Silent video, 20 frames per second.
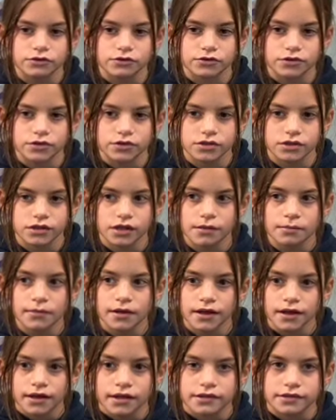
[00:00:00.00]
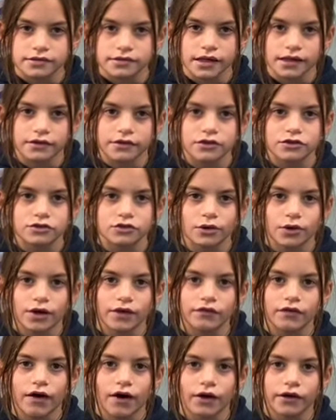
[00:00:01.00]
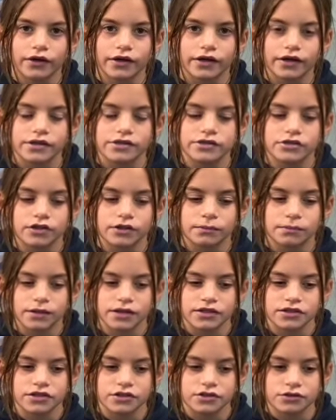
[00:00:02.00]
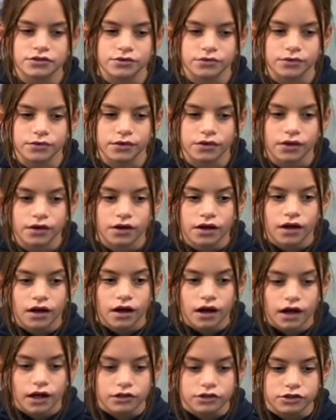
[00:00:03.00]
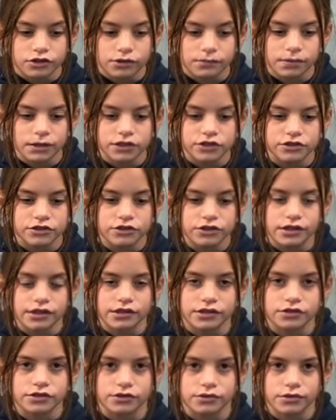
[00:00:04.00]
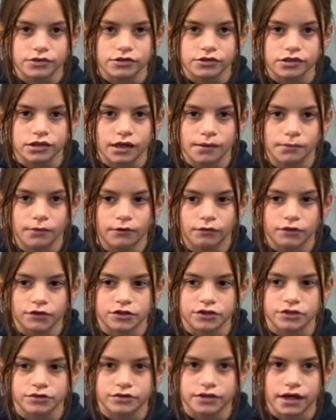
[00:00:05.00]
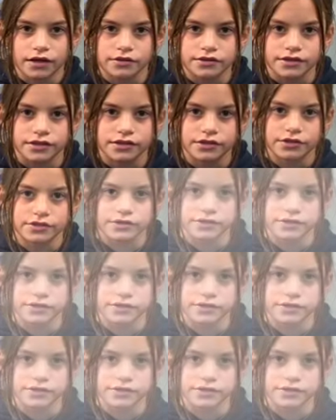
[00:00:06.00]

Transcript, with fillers: Jerusalem is that the story of Hanukkah took place in, took place in Jerusalem over 2,000 years